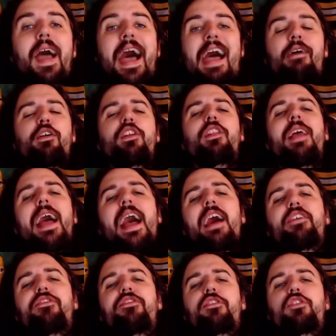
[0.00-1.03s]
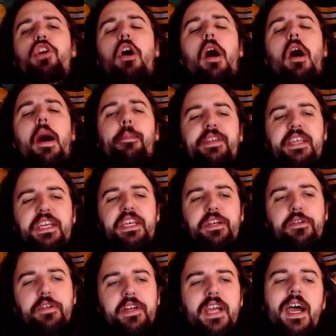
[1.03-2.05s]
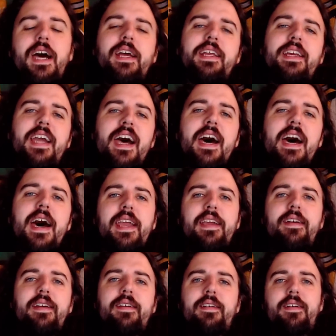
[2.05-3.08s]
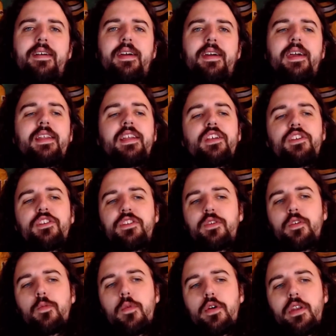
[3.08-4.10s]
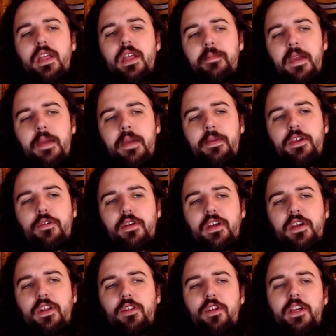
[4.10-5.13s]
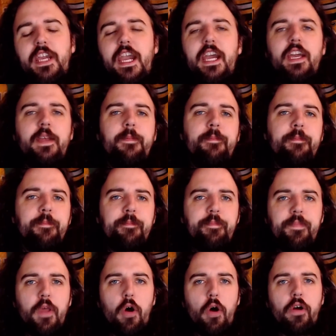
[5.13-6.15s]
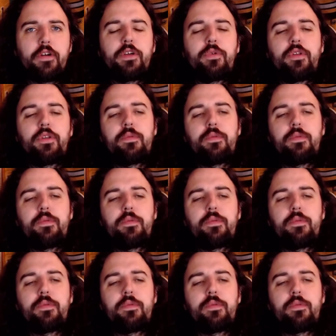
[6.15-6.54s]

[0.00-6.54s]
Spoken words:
Our last top-tier kind of guy, and this is someone that maybe you're going to look at and argue with me